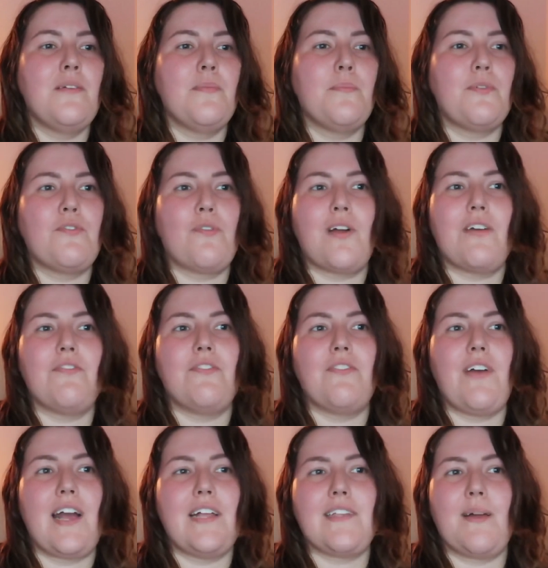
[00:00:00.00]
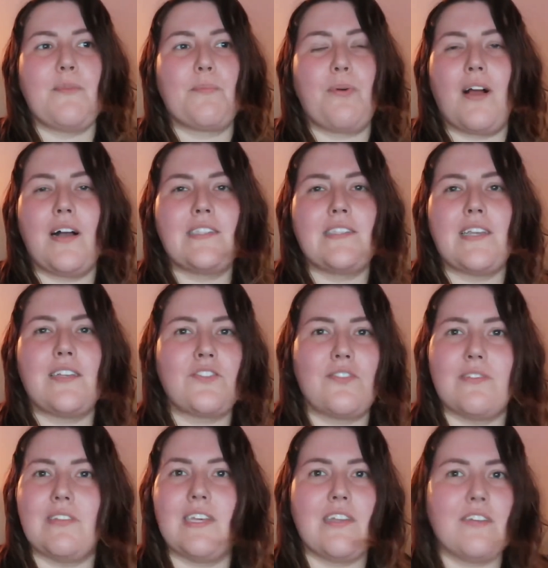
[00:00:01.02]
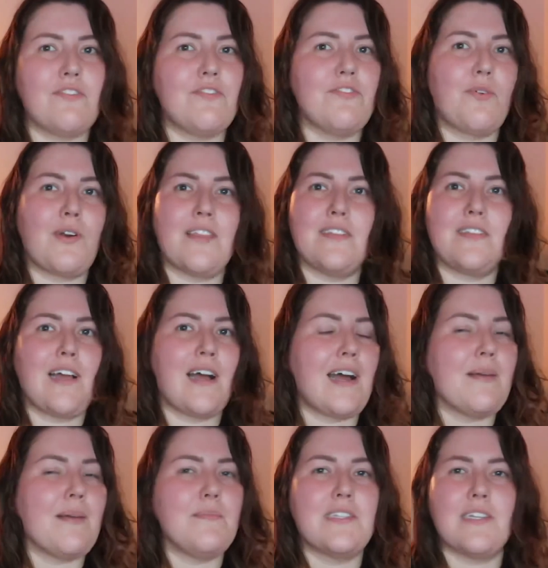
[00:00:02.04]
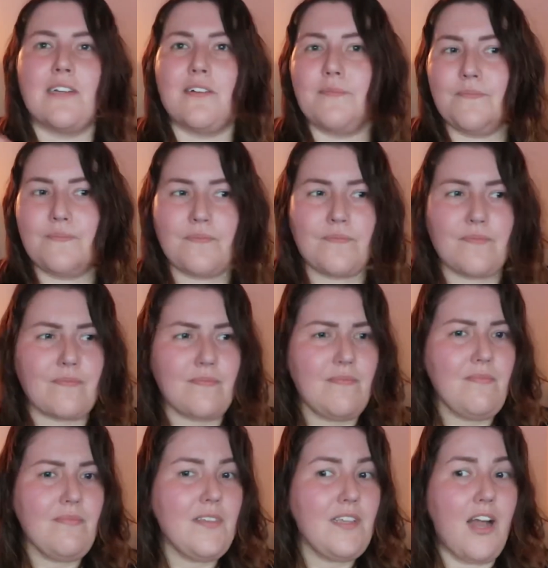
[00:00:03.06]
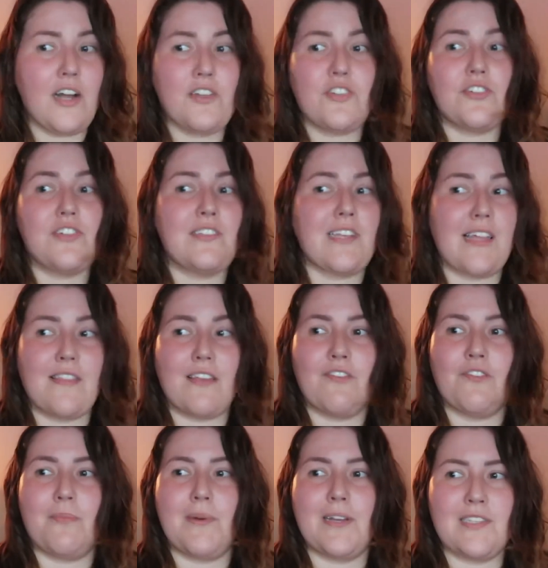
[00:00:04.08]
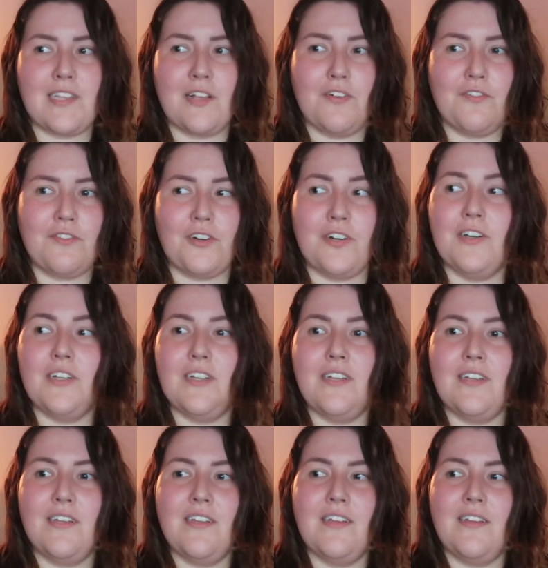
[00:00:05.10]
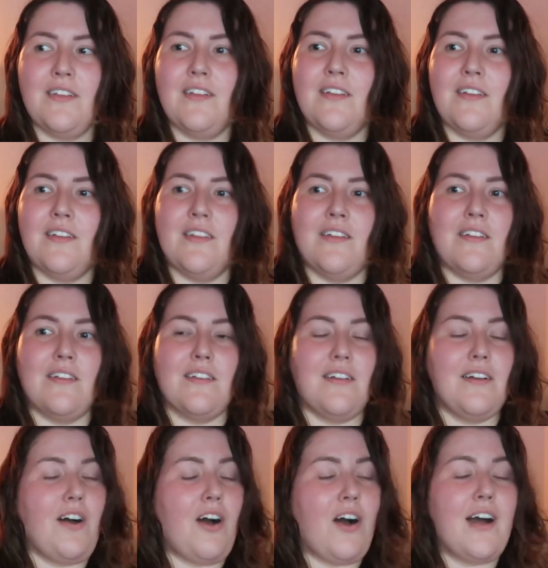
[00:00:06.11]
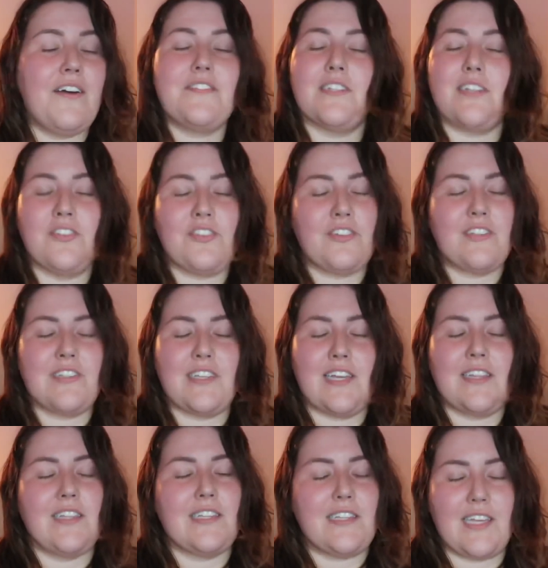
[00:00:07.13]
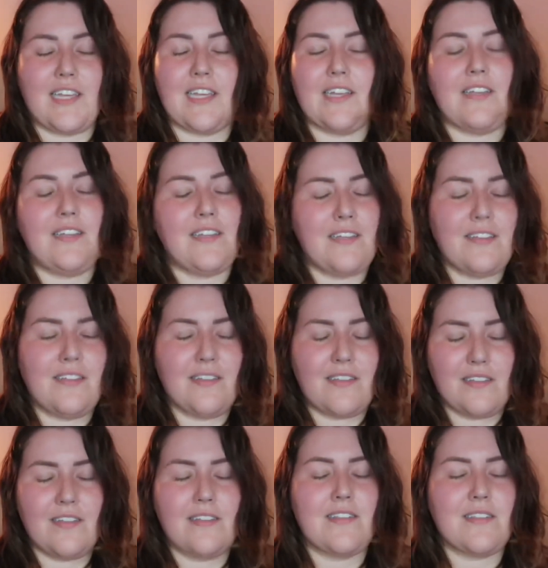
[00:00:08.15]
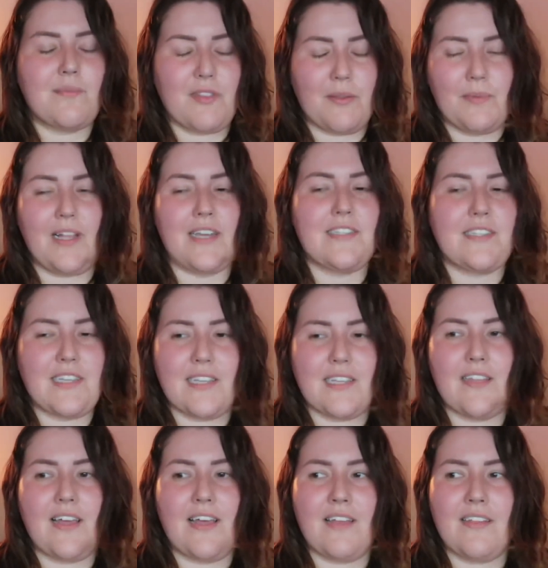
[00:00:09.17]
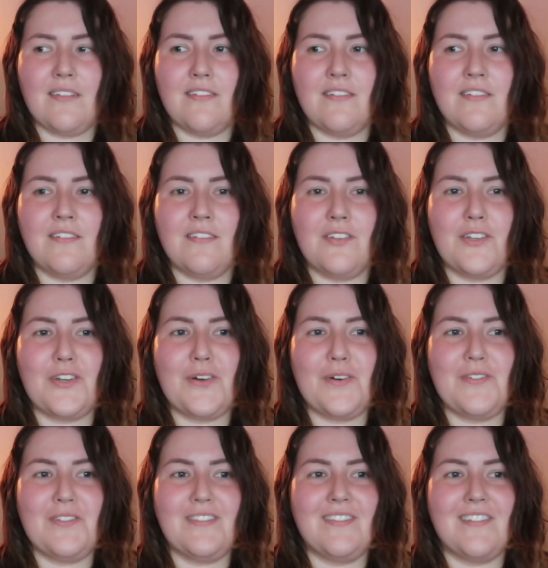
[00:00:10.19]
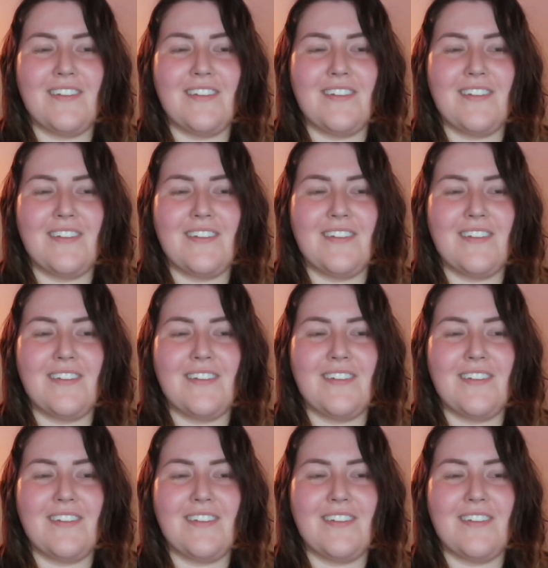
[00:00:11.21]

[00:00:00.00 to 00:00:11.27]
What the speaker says: before I've had time to process or live or had the time to understand that for myself, or often understand that, like, some of the blessing in that, you know,